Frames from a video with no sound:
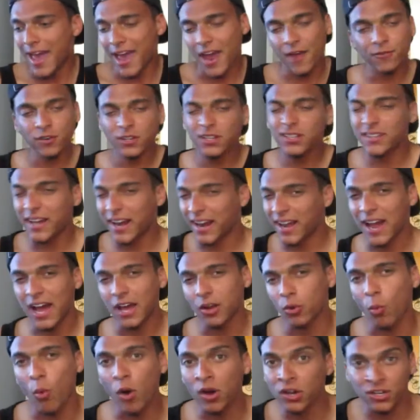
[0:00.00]
everything that I
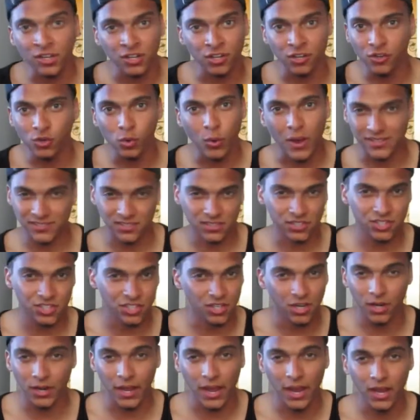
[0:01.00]
kind of wanted to do at such a
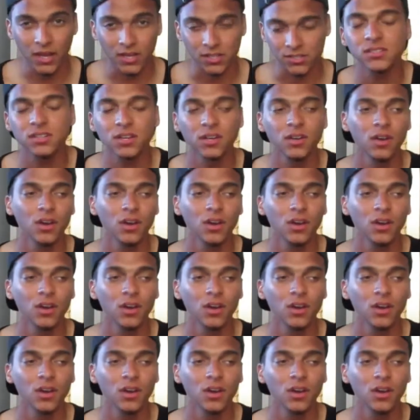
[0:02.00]
young age.